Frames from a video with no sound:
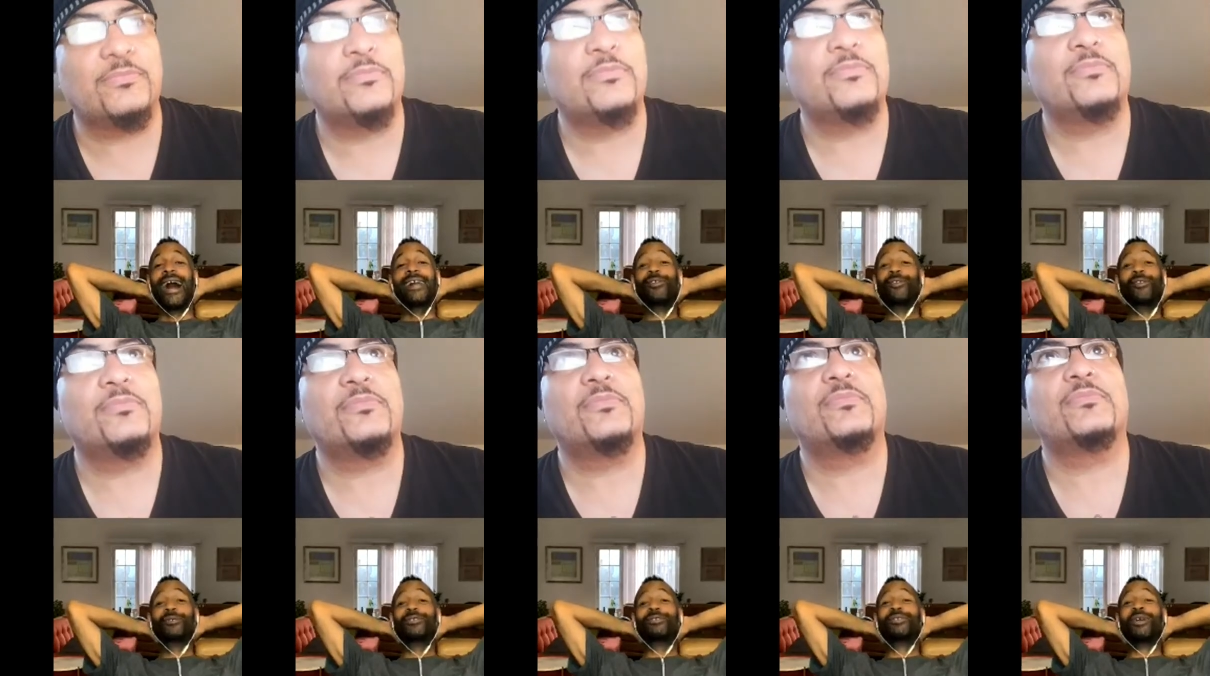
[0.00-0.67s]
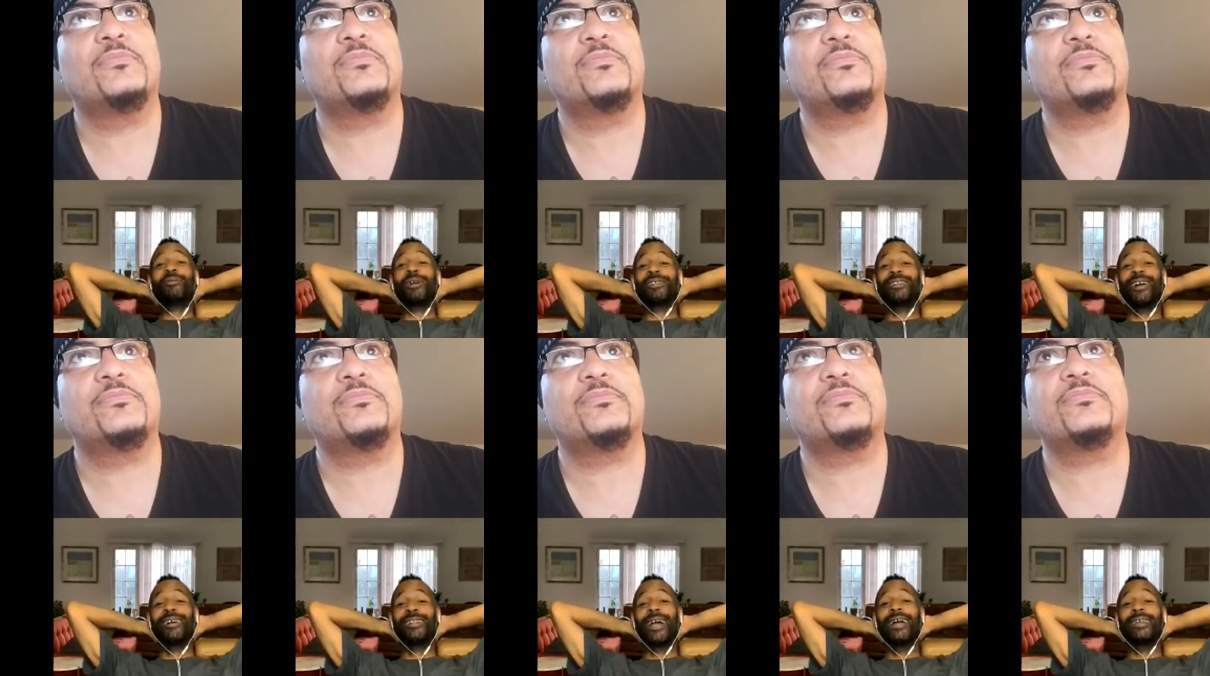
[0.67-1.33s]
Speaker 1: know what you're talking about, dog.
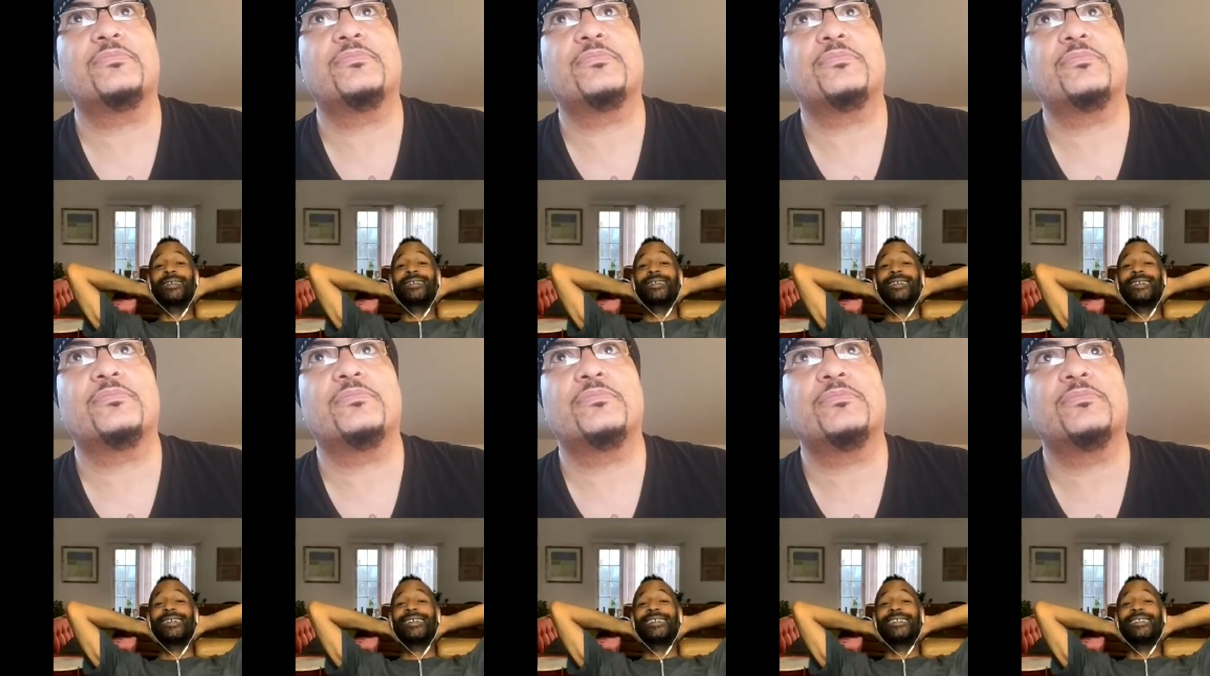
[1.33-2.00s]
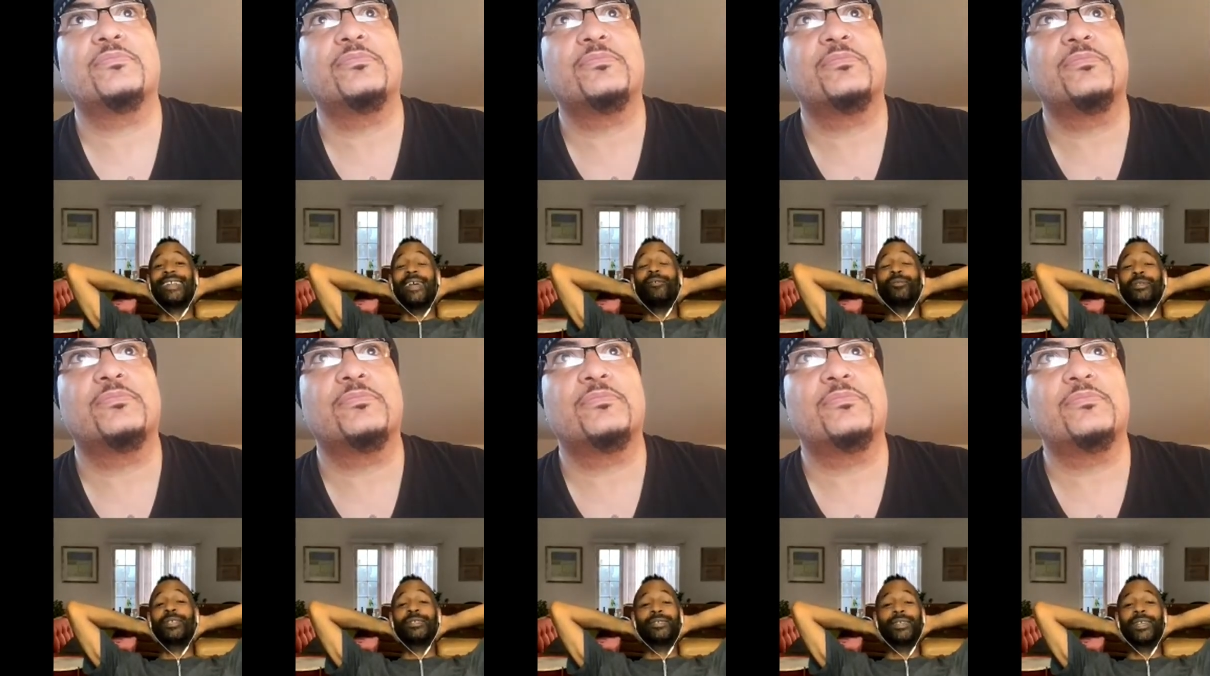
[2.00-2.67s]
Like, they
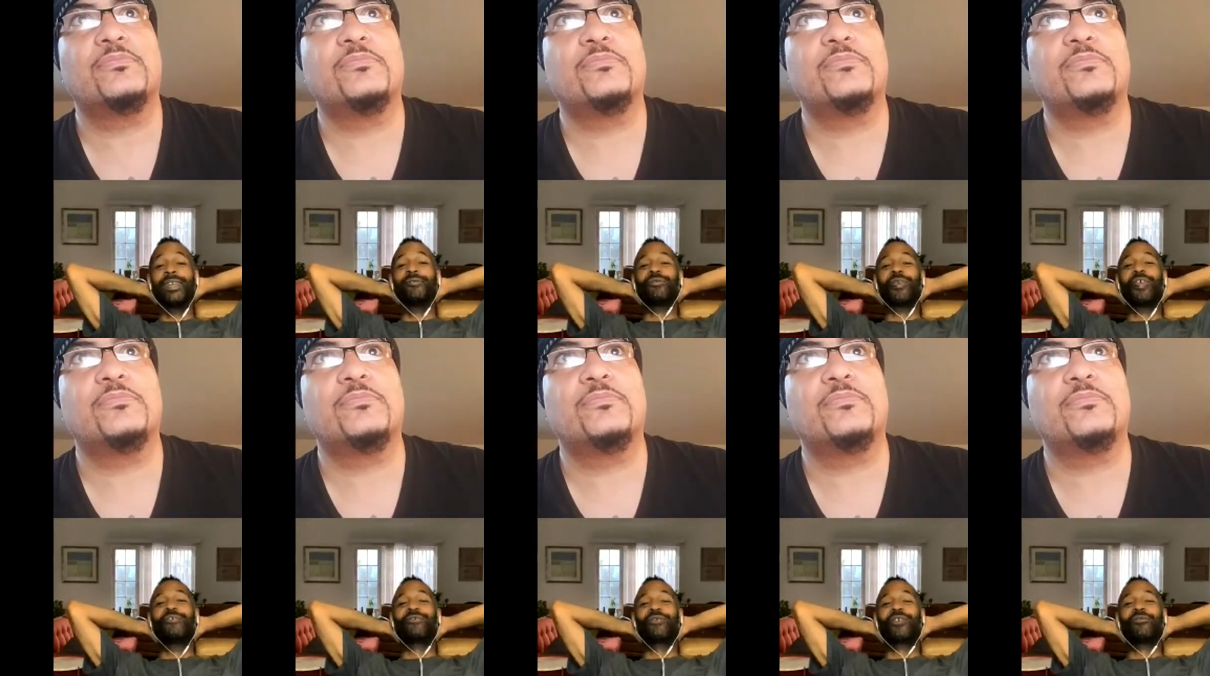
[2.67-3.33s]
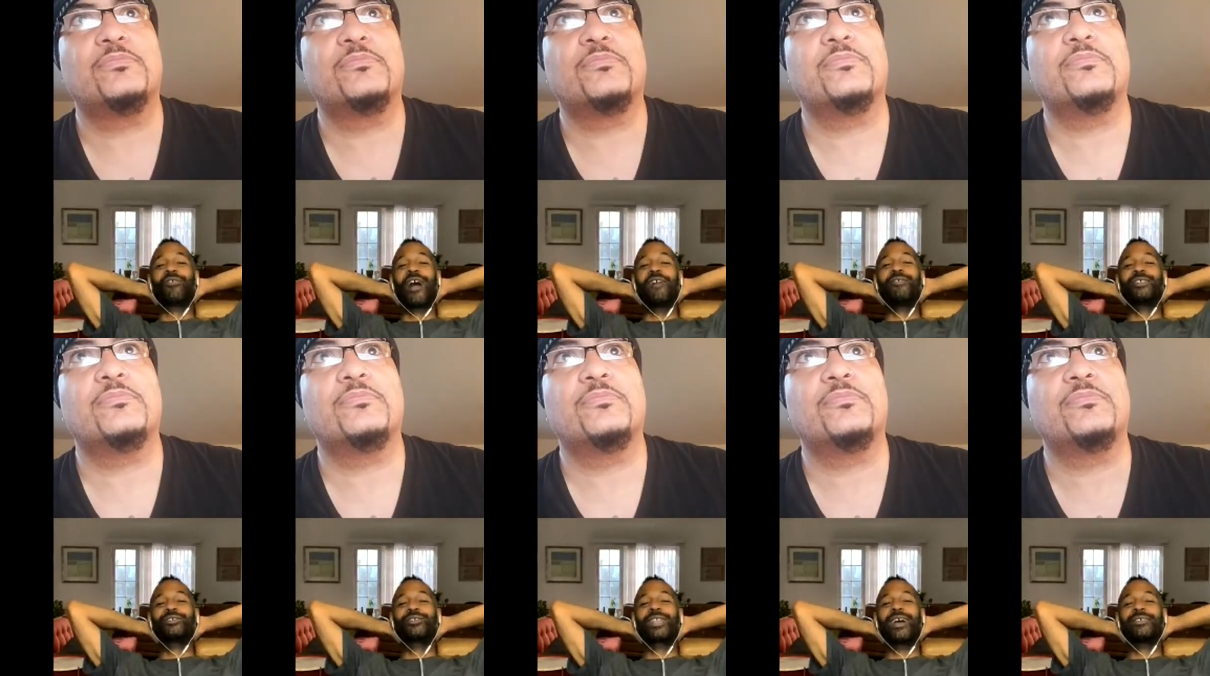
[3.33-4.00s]
did. If
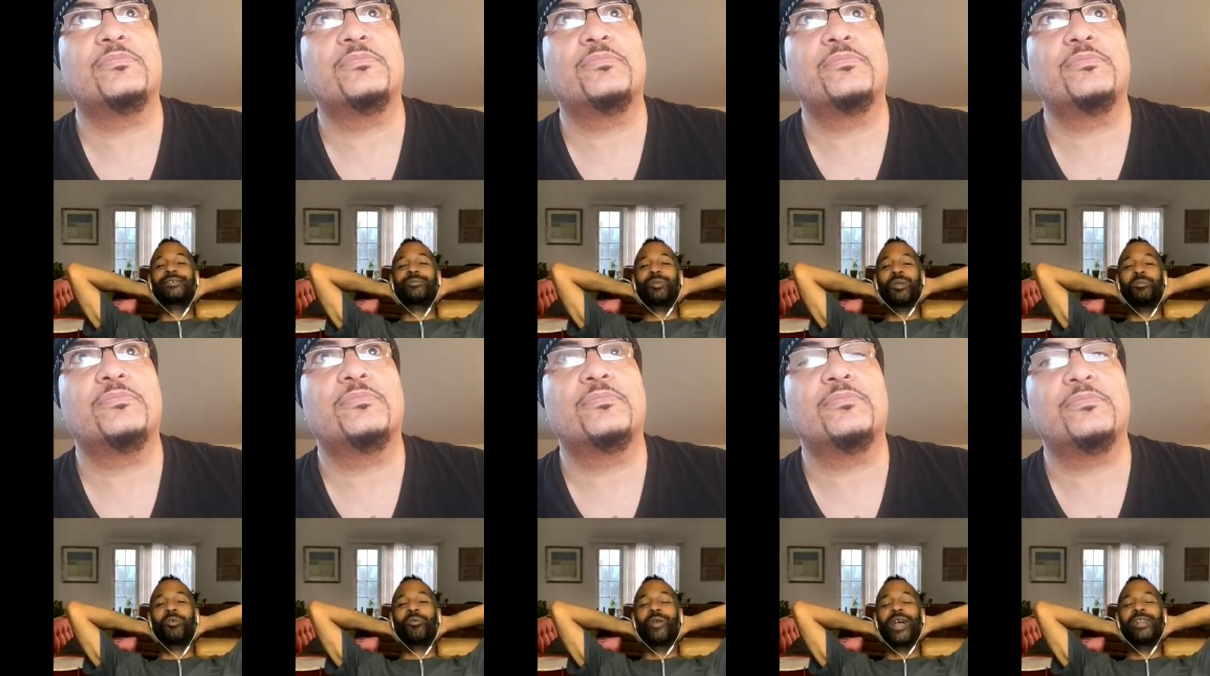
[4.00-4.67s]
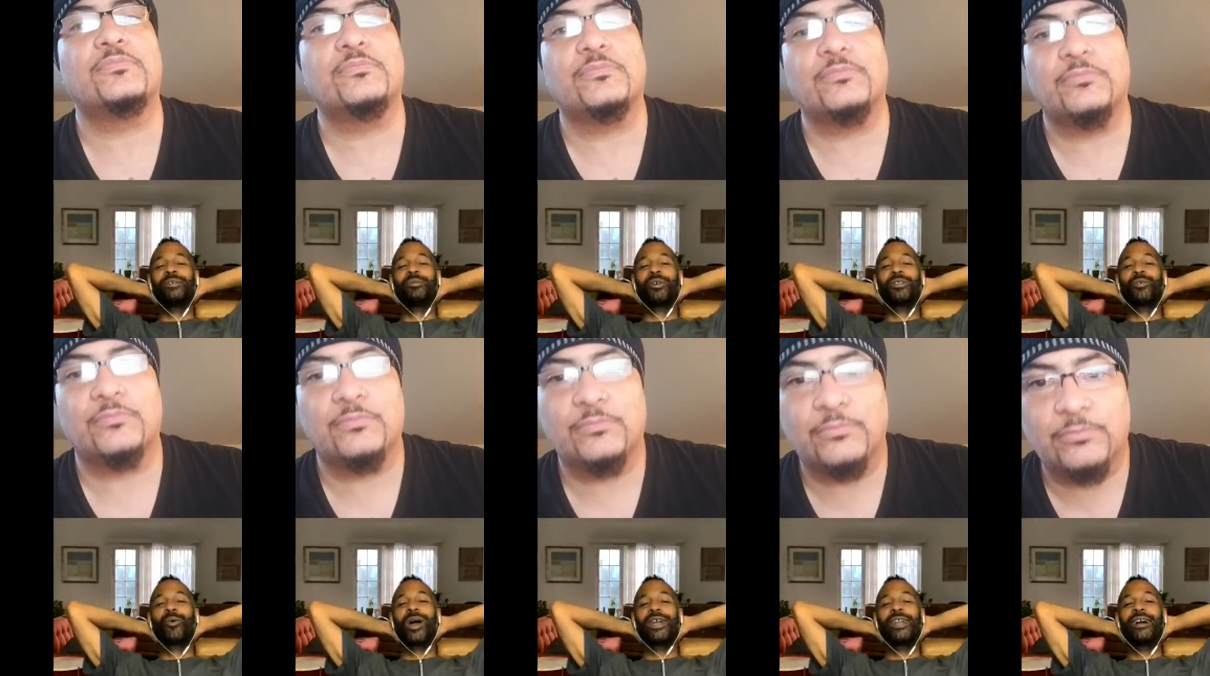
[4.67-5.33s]
500,000 people ran up on the
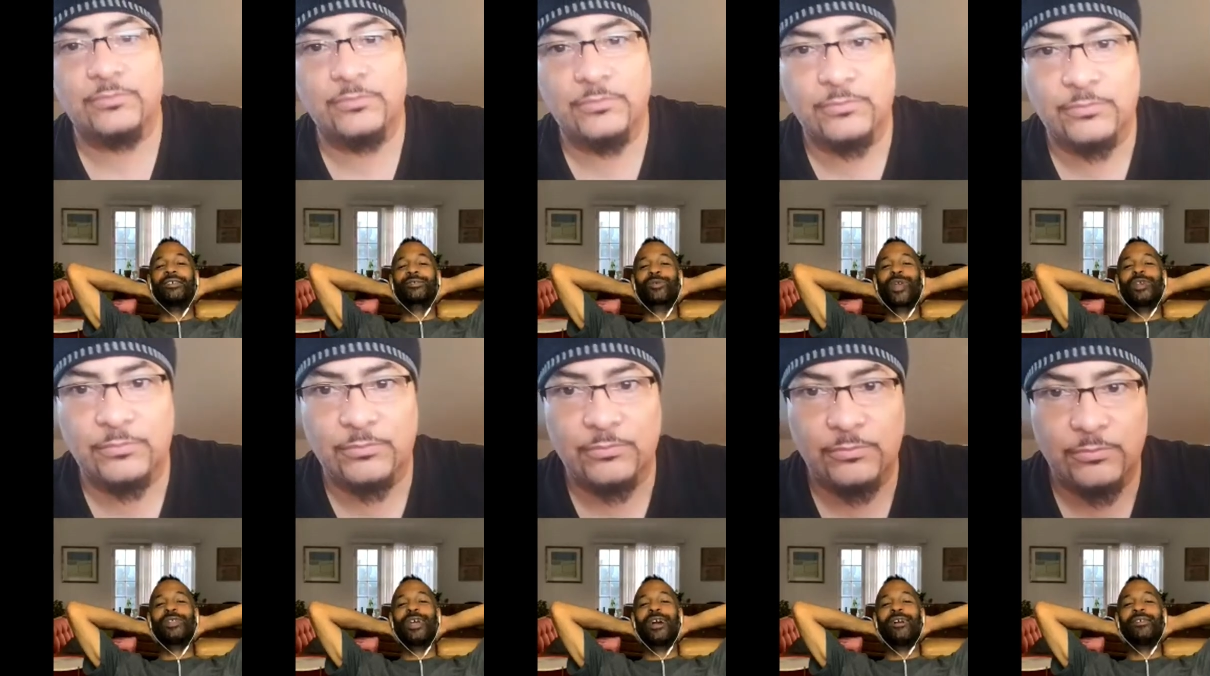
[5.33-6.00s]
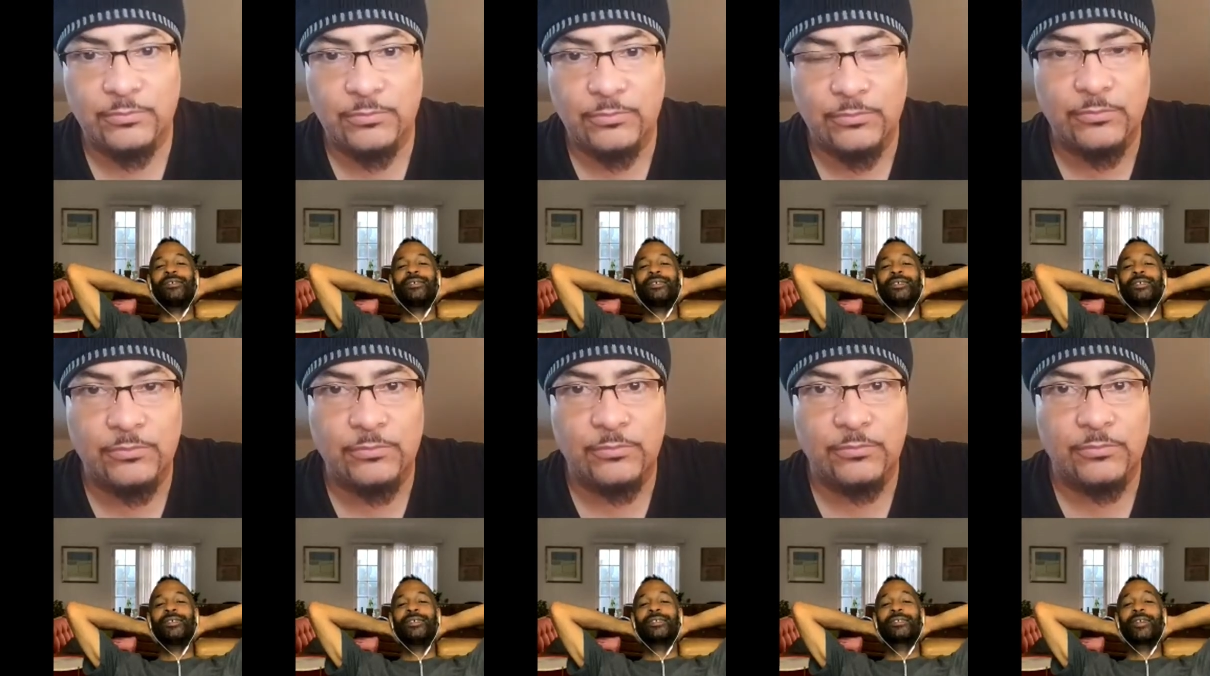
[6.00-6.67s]
White House right now
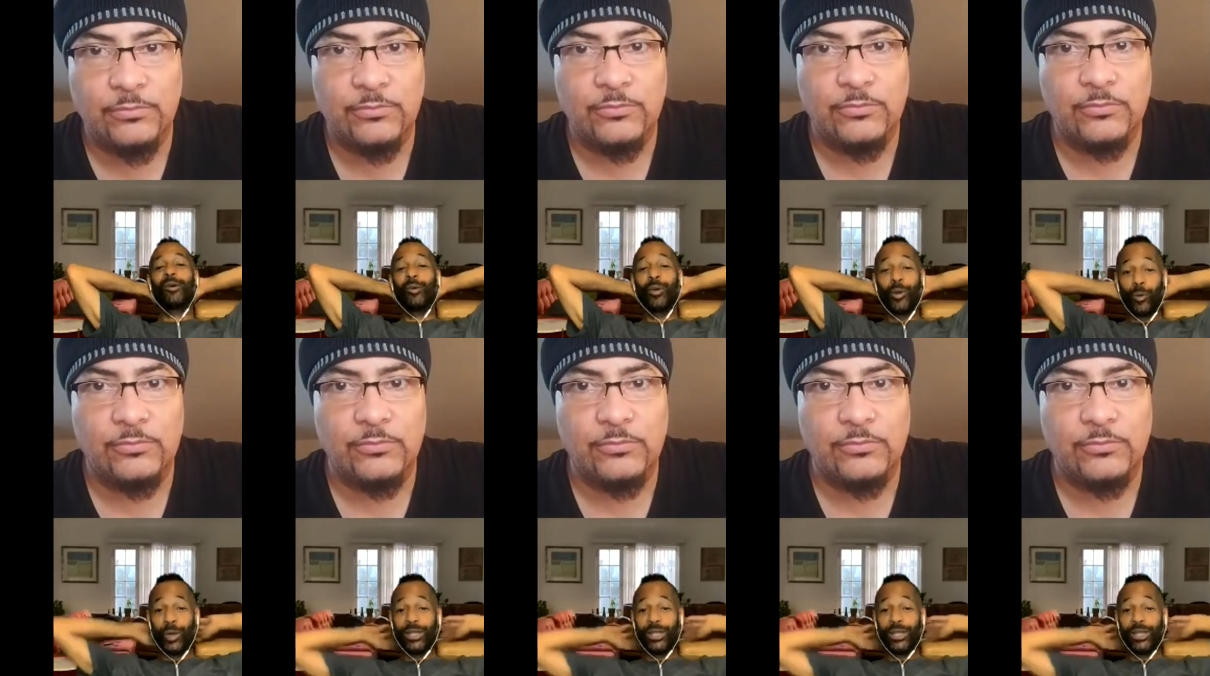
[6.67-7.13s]
with the